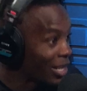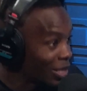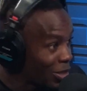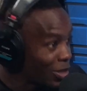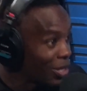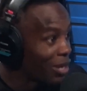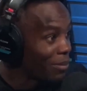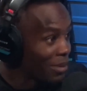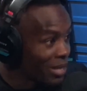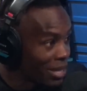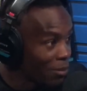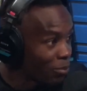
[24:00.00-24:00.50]
You know
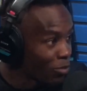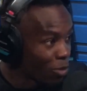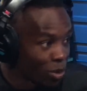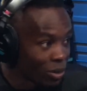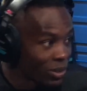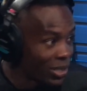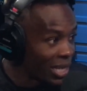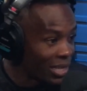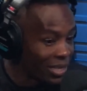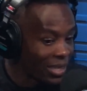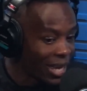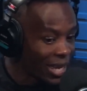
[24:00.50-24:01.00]
what I mean? I'm rolling
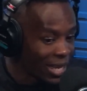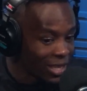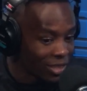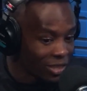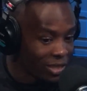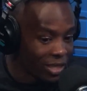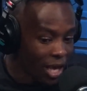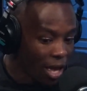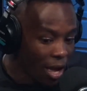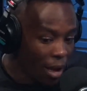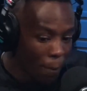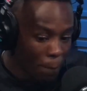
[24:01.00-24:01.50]
that
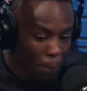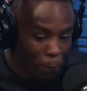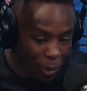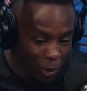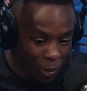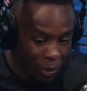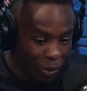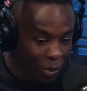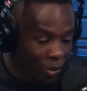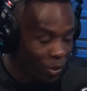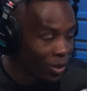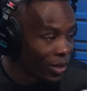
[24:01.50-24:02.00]
dice.
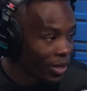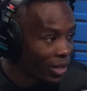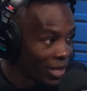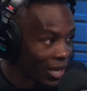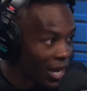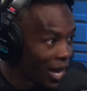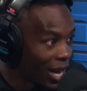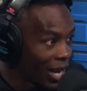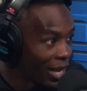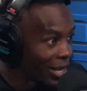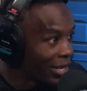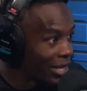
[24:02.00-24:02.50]
Brr,
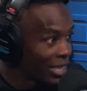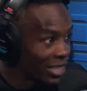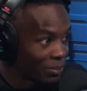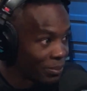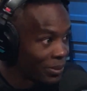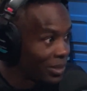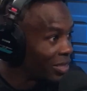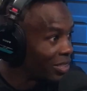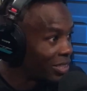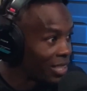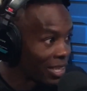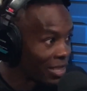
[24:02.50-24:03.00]
God hits me
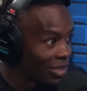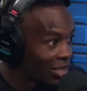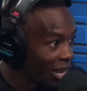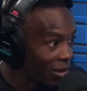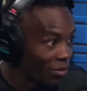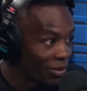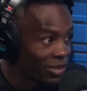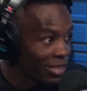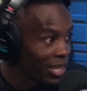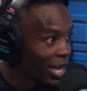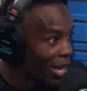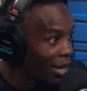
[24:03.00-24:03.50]
6
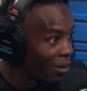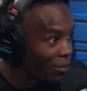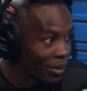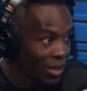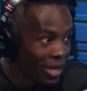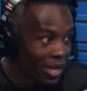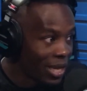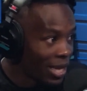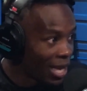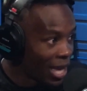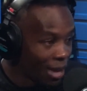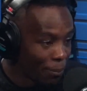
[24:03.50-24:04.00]
every time.
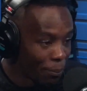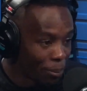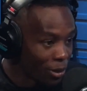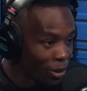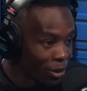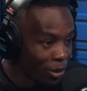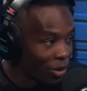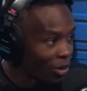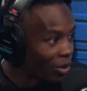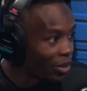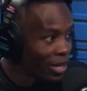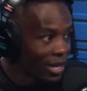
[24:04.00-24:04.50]

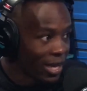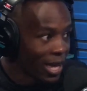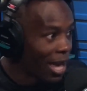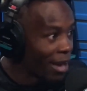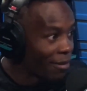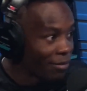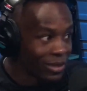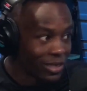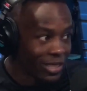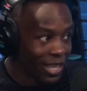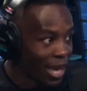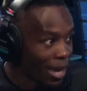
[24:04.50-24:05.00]
Brr,
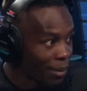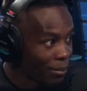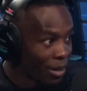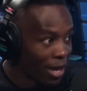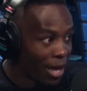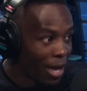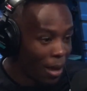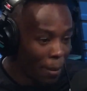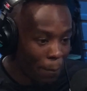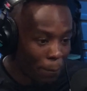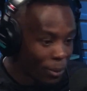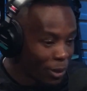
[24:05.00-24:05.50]
every time.
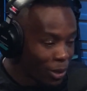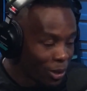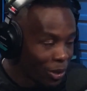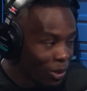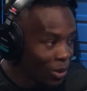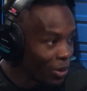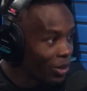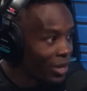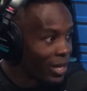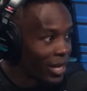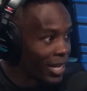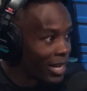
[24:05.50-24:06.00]

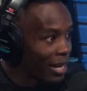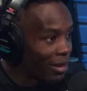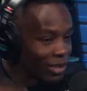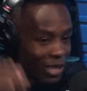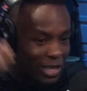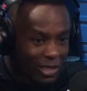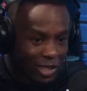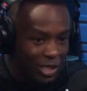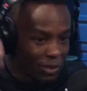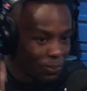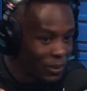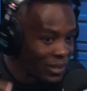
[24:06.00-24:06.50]
Brr. And
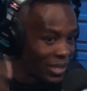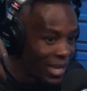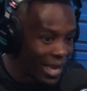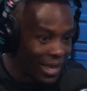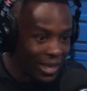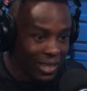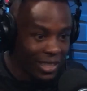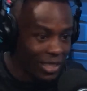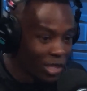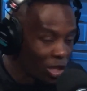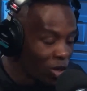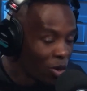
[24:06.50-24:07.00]
it's just been
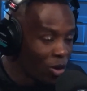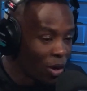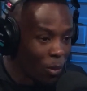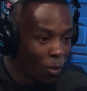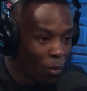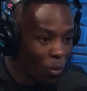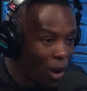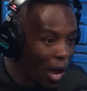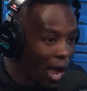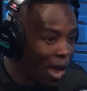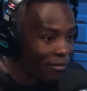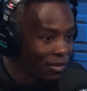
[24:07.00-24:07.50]
that, you know,
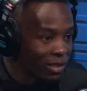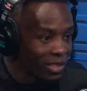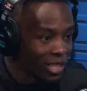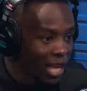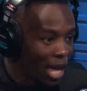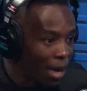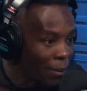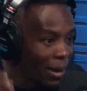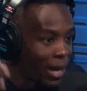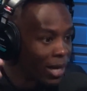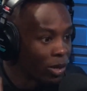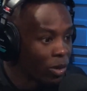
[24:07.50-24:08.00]
every
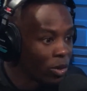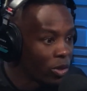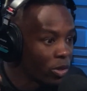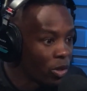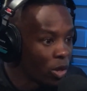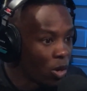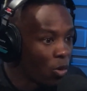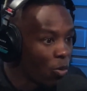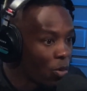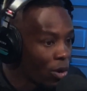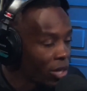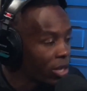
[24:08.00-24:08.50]
time I don't
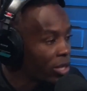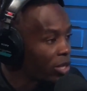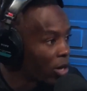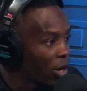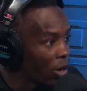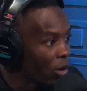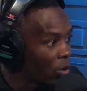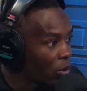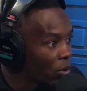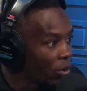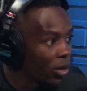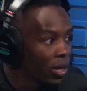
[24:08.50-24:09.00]
know where to
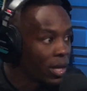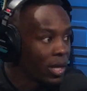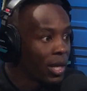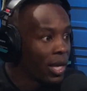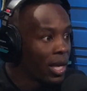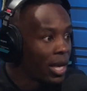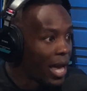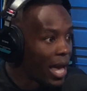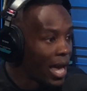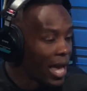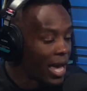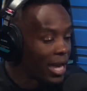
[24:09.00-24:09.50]
go,
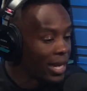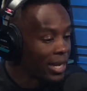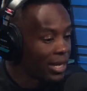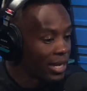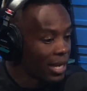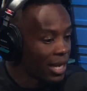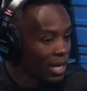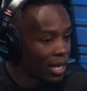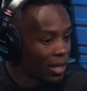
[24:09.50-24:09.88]
and